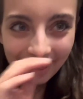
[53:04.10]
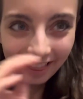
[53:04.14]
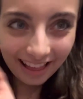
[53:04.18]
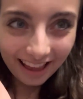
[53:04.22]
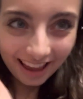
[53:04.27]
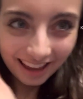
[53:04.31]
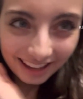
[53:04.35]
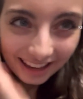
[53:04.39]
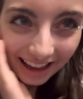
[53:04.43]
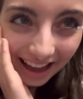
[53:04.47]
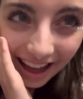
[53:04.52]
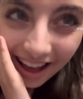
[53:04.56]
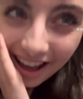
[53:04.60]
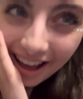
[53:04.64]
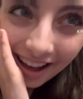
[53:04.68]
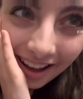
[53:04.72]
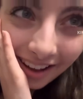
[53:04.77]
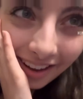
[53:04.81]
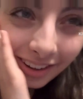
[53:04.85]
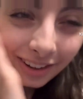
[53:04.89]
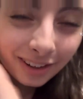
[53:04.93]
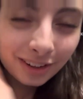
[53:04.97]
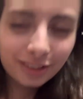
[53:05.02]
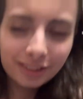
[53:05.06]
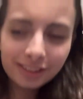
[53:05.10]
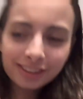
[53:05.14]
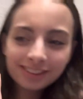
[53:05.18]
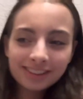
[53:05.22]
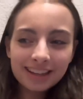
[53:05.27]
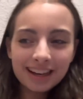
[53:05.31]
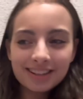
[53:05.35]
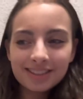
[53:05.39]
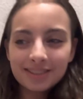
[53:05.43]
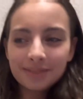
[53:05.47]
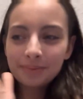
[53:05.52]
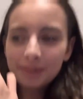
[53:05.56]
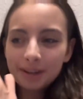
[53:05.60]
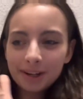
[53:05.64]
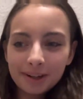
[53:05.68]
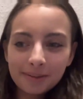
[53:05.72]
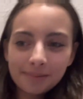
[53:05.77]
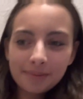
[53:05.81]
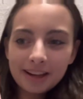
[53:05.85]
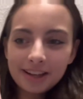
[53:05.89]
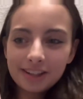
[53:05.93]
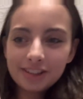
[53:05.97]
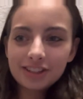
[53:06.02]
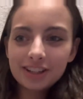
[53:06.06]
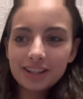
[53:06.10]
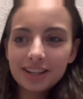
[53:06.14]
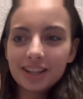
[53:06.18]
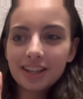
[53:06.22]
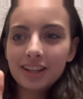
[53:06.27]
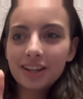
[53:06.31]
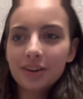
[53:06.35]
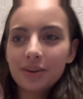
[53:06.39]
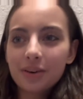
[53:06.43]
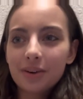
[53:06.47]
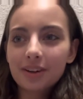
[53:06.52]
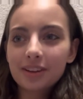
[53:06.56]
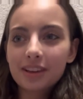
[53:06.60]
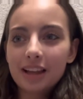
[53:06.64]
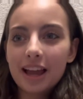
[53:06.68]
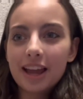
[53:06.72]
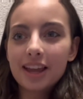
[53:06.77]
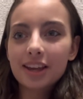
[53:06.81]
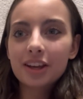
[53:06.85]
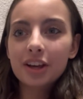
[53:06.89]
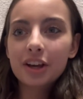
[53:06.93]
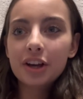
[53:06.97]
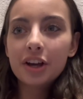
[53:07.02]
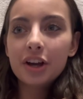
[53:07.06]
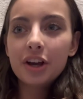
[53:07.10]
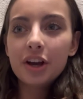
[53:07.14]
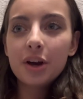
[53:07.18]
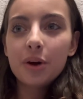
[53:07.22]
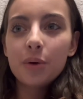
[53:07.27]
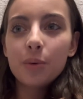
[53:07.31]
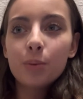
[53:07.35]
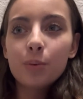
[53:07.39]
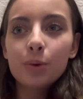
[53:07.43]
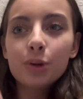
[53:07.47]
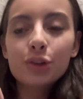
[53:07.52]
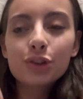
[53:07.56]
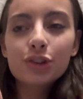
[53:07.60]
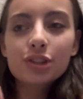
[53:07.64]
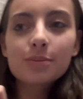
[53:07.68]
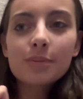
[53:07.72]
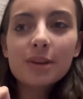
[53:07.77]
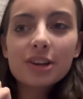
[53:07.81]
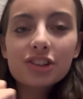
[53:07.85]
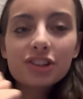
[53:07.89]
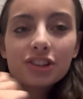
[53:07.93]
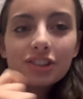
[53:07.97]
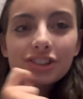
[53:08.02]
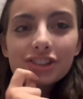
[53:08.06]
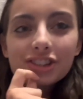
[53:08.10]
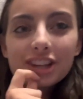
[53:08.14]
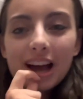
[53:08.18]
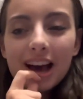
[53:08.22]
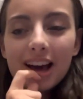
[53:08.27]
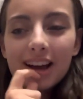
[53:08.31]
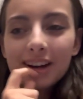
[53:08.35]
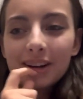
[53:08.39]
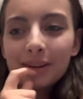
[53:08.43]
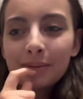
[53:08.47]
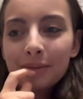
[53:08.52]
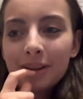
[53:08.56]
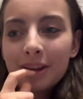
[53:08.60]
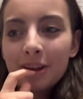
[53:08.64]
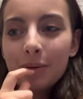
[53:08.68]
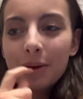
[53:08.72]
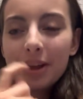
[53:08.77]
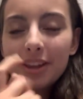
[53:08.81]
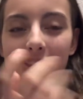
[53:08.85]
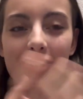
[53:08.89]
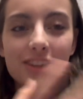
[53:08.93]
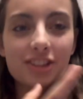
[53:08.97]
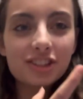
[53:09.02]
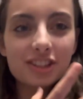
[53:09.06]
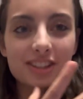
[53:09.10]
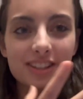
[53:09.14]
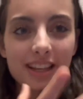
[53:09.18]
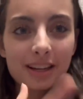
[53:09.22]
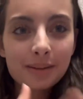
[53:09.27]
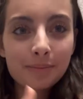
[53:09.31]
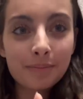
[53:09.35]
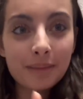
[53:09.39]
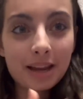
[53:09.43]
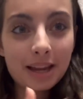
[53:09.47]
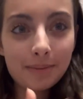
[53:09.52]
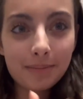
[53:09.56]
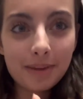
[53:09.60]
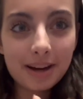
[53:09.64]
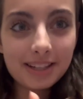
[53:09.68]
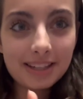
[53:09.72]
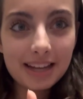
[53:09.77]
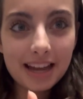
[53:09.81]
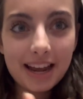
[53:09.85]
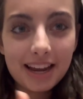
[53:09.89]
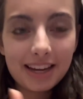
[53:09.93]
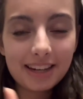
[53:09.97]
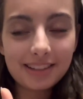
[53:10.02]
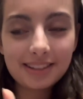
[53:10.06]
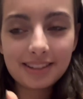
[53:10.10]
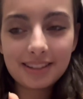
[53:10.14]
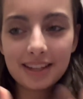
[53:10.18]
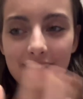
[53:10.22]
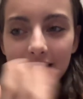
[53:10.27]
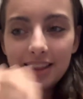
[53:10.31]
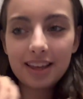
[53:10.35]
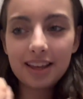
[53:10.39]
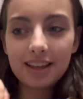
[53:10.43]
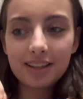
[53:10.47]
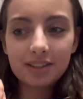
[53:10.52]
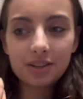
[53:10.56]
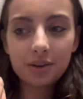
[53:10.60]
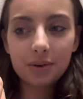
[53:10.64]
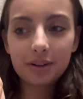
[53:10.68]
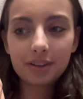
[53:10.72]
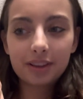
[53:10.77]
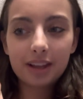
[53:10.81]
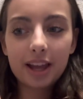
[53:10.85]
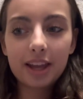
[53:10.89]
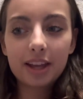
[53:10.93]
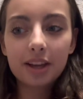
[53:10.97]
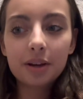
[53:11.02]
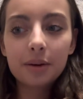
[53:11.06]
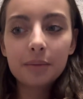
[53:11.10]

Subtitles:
like, Girl's Guide to Murder mention, or like, well, you just mentioned Shatter Me, wait, this just like made my day to see this, or like,